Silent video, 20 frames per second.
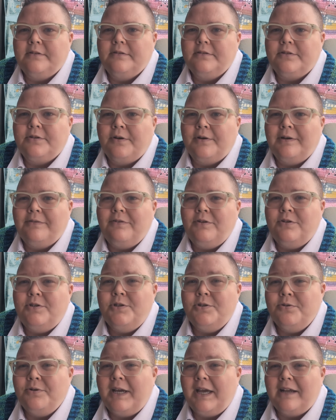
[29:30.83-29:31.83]
So if you
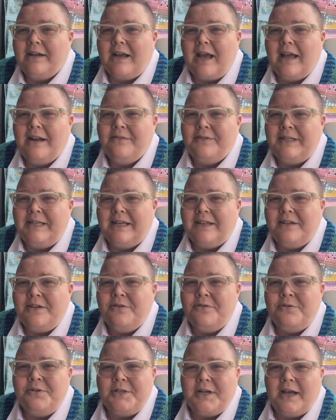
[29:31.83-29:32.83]
do get kind of a
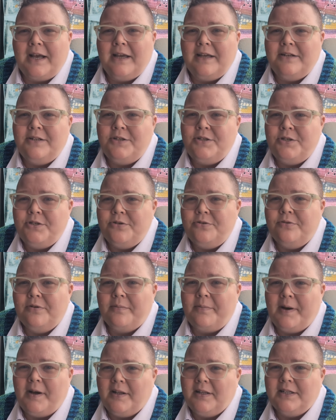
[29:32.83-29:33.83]
deluge, I do
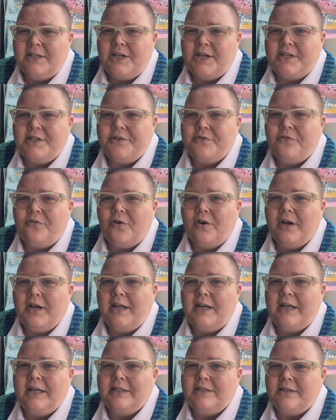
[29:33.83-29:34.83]
apologize for
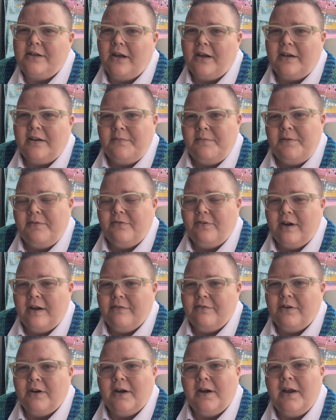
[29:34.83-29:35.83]
it. It's not going to be
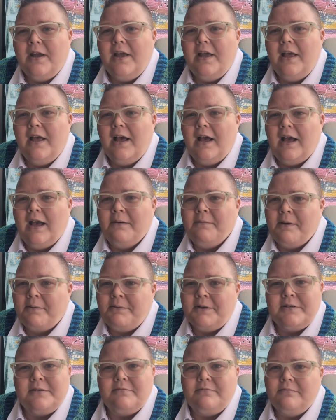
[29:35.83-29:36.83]
forever. I'm
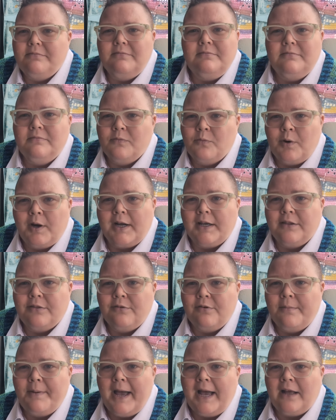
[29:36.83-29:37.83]
just working
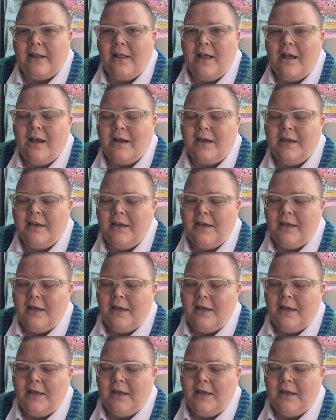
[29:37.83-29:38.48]
through a backlog.